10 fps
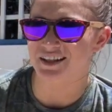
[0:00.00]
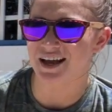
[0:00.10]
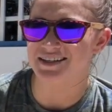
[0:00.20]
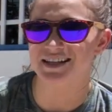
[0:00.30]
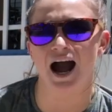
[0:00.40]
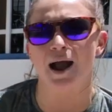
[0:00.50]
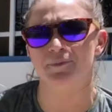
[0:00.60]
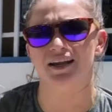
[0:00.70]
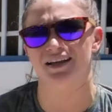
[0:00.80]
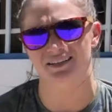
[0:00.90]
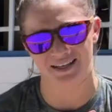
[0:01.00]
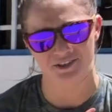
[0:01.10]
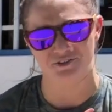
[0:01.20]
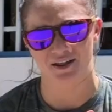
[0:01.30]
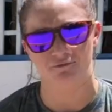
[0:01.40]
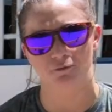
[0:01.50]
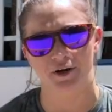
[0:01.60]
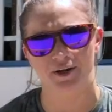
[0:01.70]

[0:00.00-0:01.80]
the ice? I'm gonna answer that for